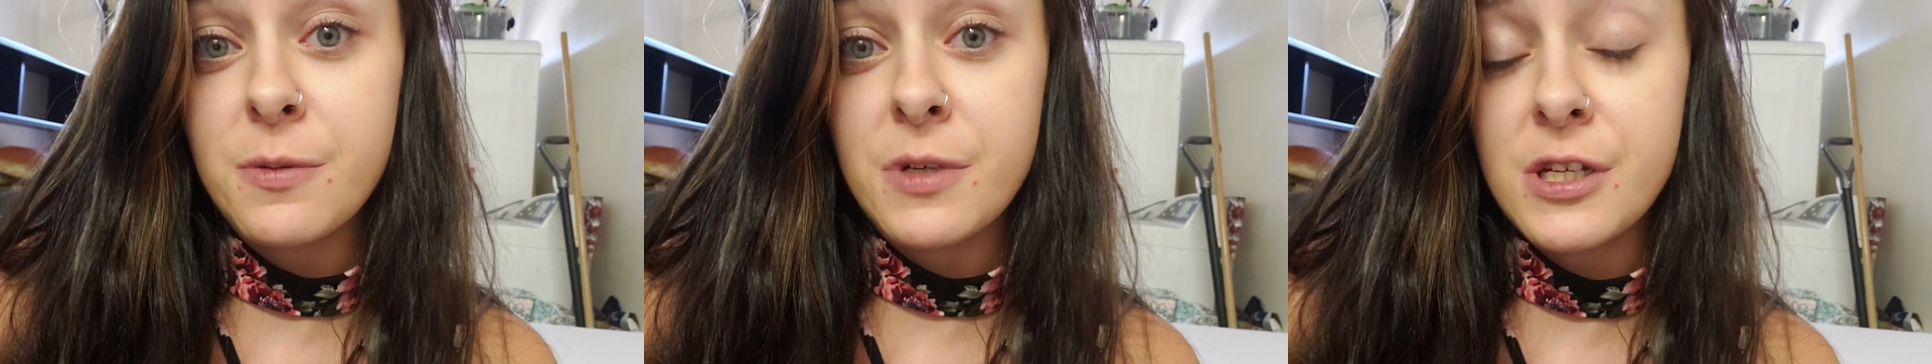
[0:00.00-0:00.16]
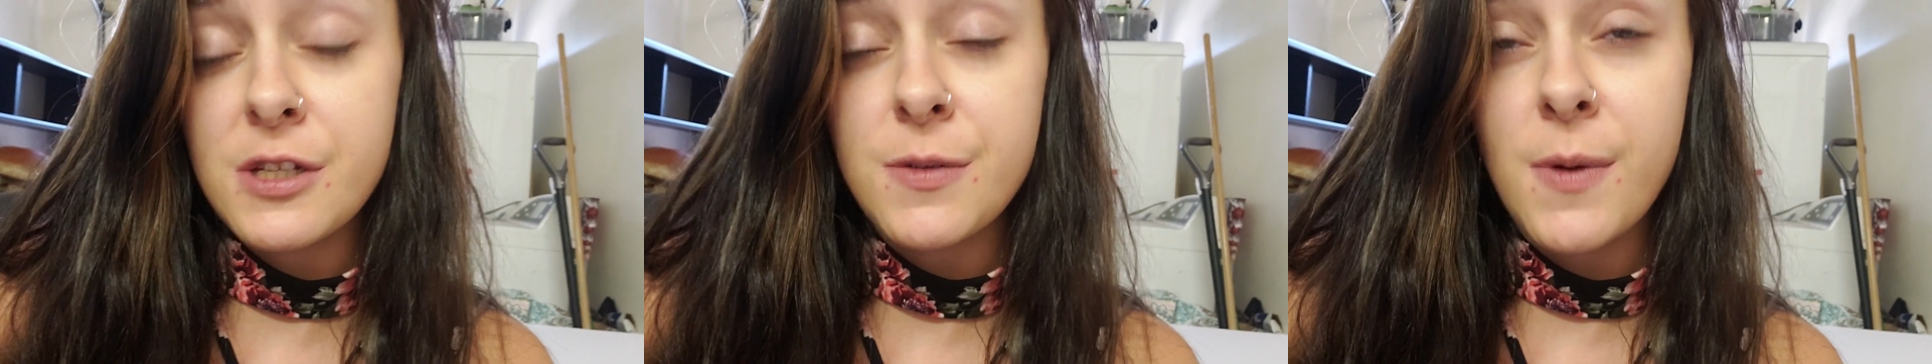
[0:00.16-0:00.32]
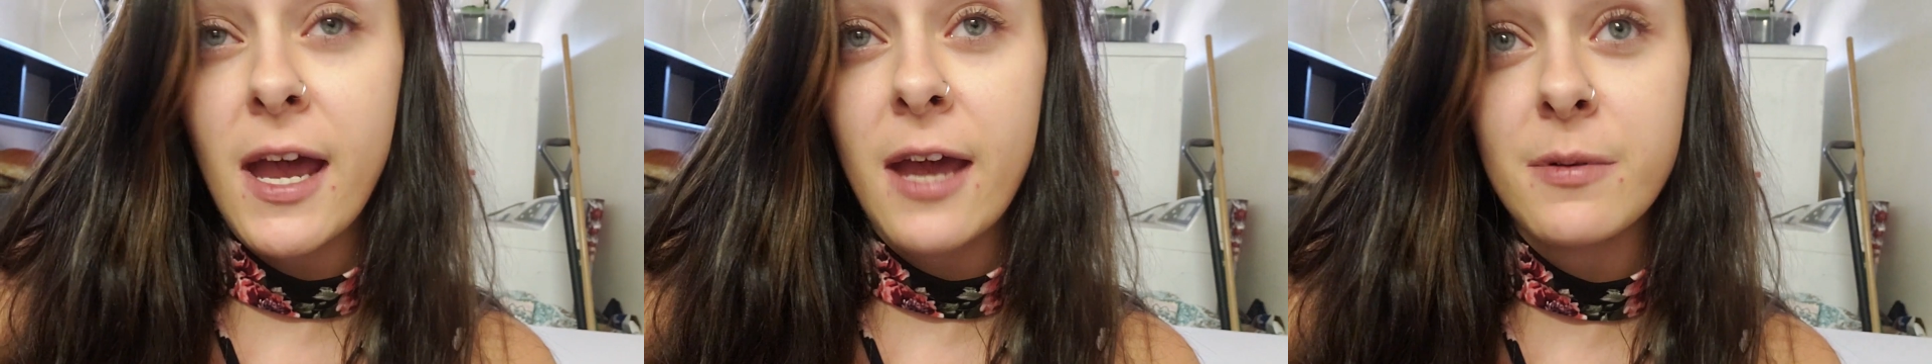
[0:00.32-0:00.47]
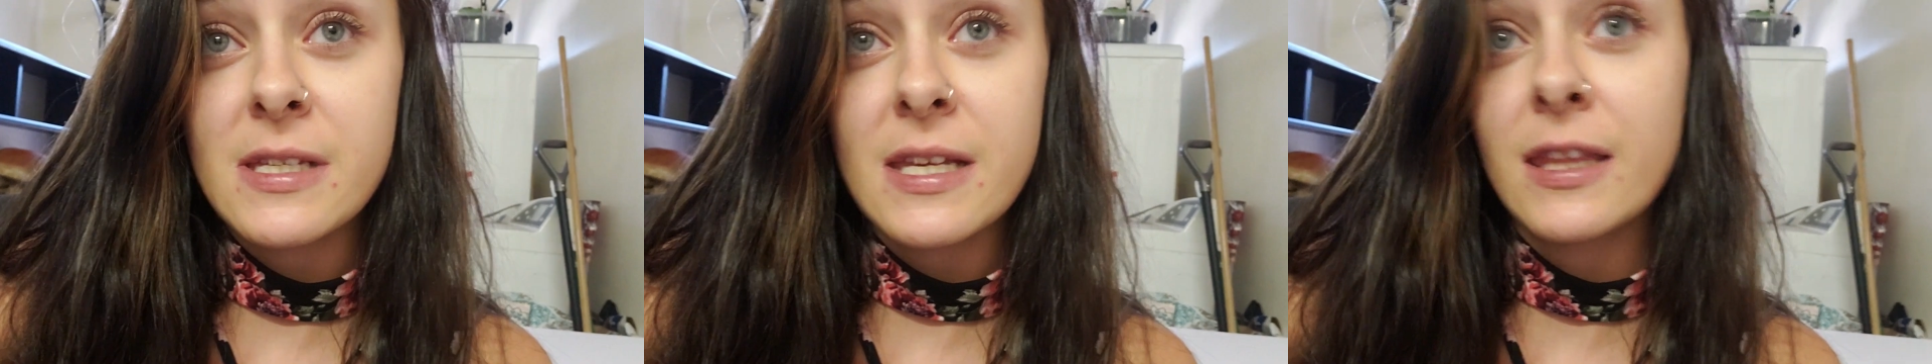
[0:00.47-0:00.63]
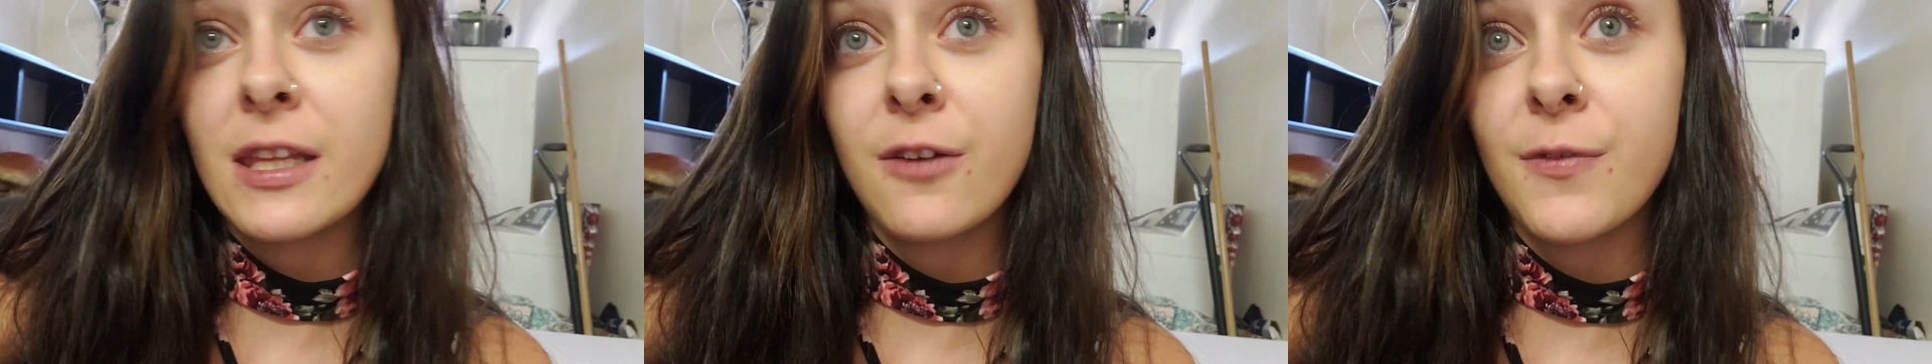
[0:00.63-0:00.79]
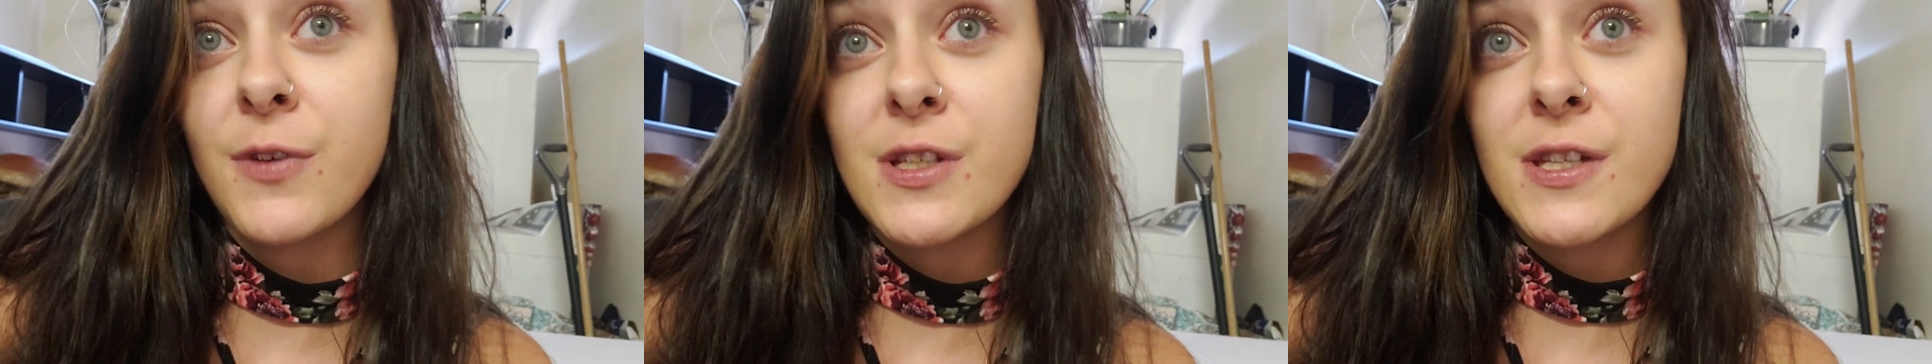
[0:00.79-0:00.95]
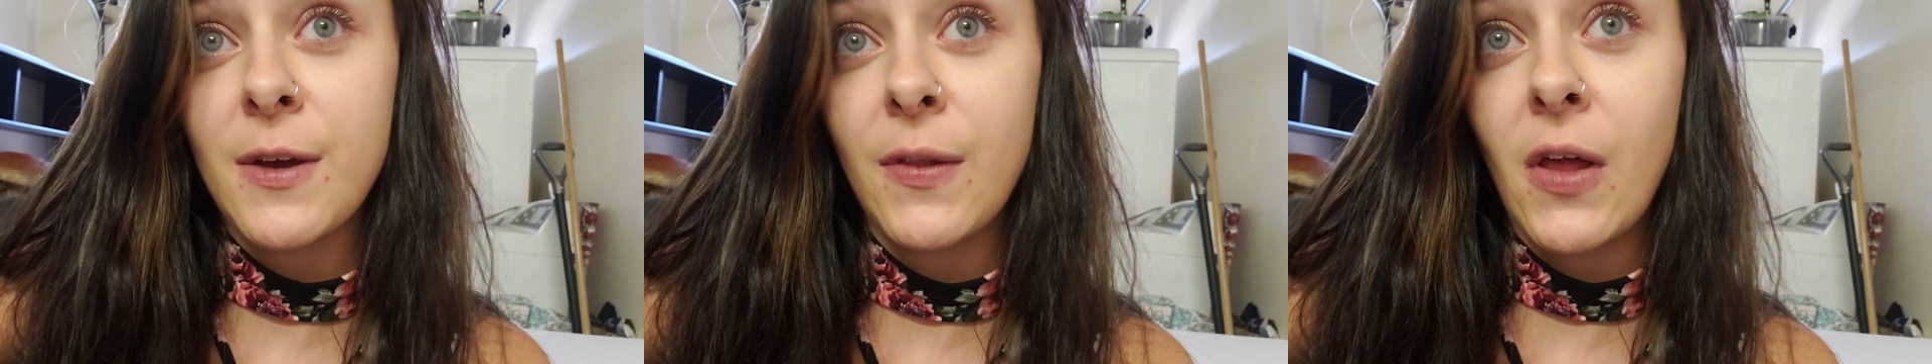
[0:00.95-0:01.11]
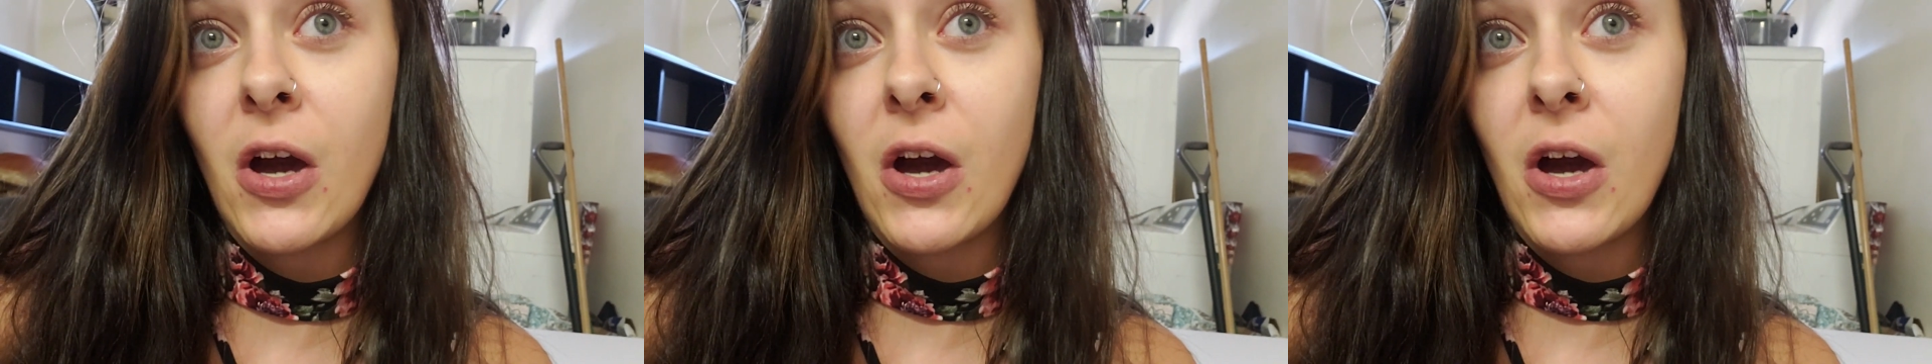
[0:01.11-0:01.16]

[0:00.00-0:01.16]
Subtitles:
which is why I was in there for so